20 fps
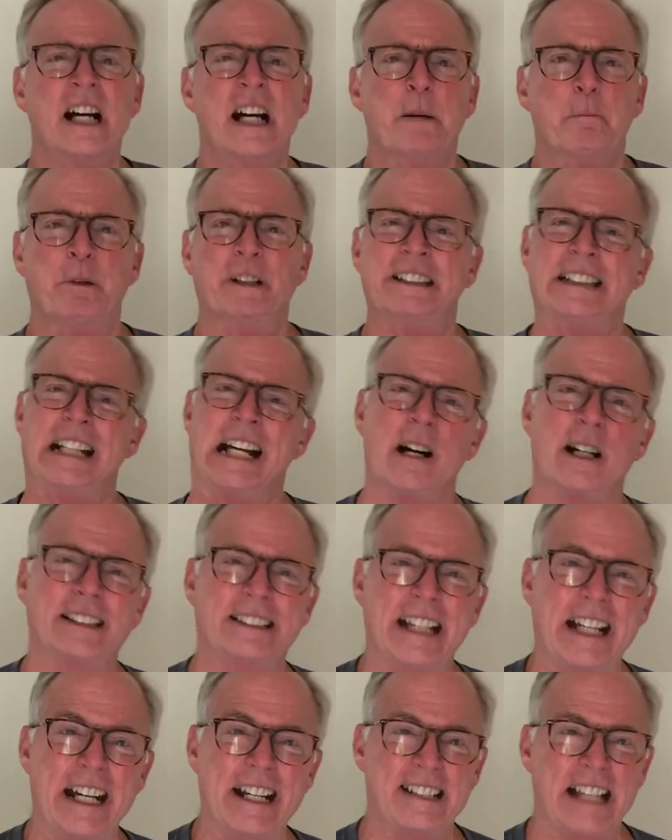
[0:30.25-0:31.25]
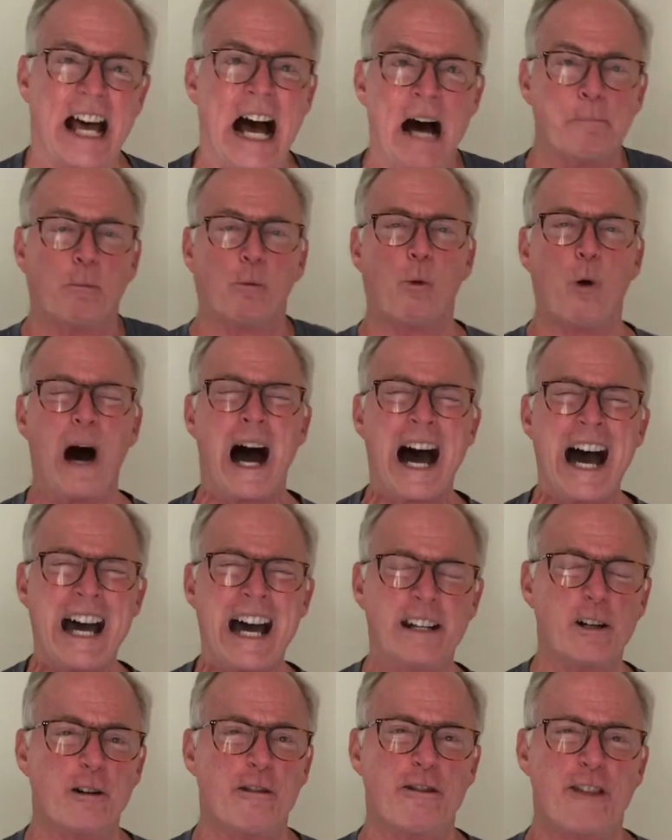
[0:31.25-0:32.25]
but nowadays I'm
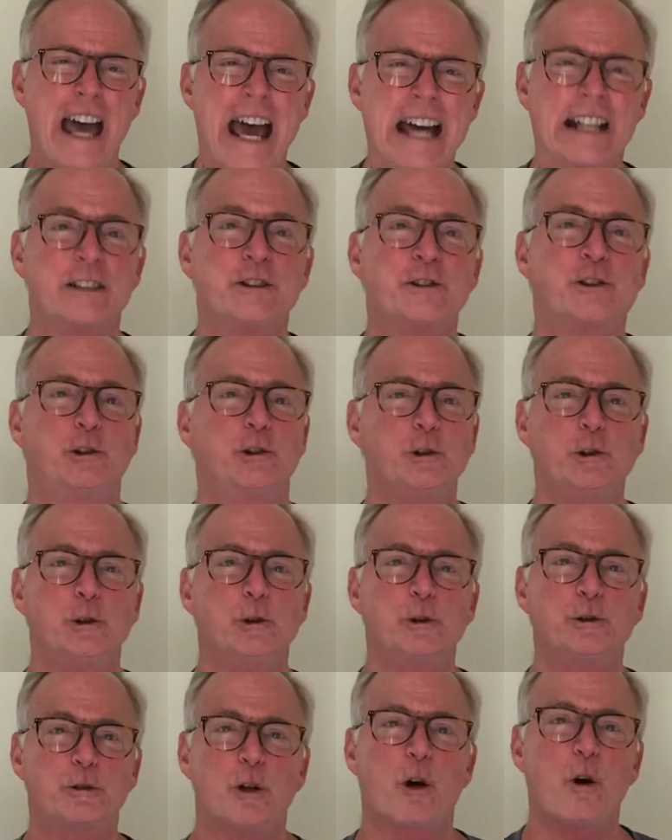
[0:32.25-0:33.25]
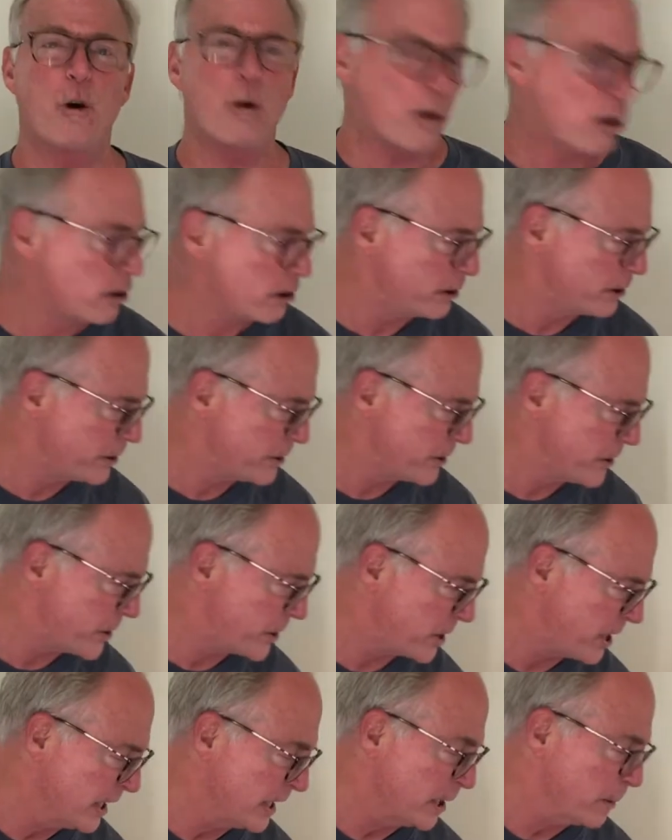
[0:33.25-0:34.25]
wider than two doors.